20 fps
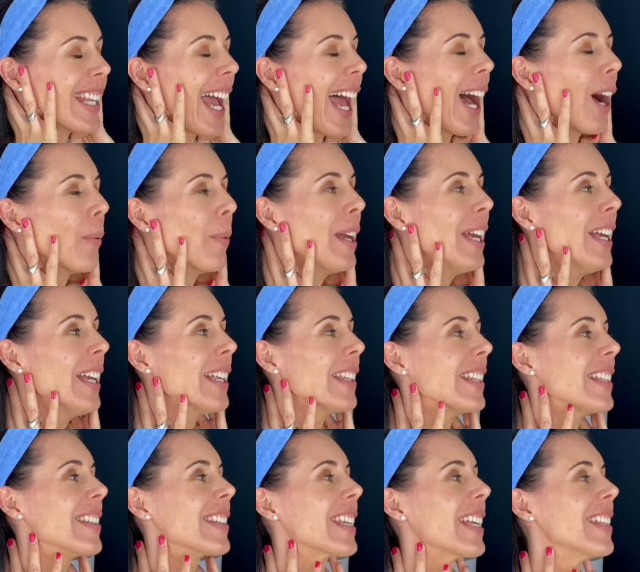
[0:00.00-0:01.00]
help
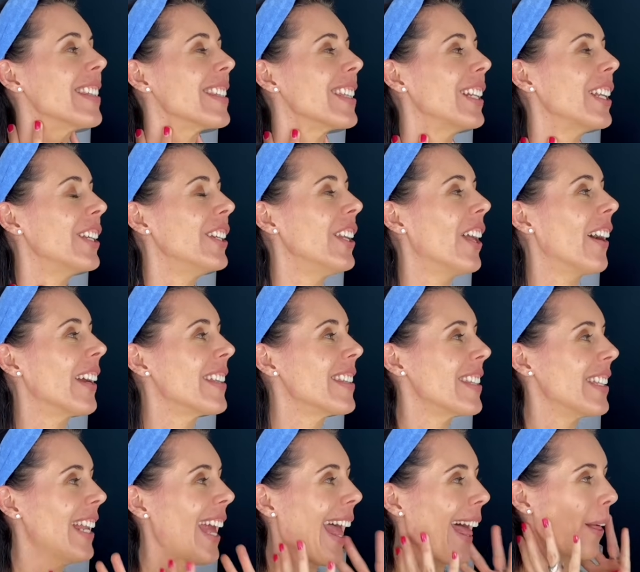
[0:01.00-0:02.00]
the skin to look
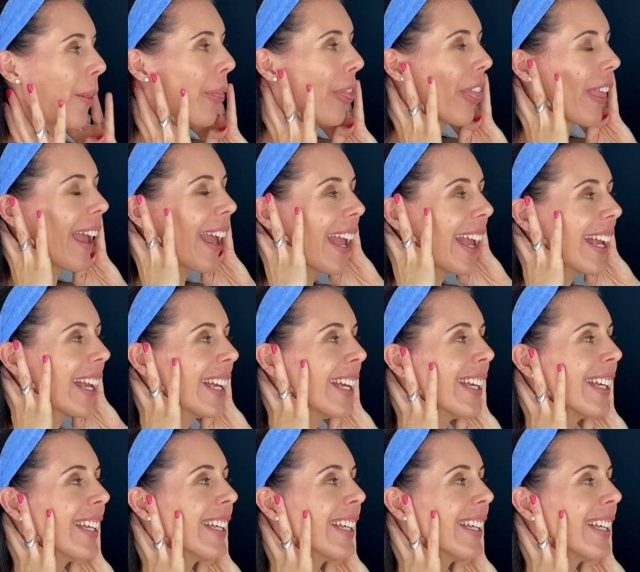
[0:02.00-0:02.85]
nice and healthy.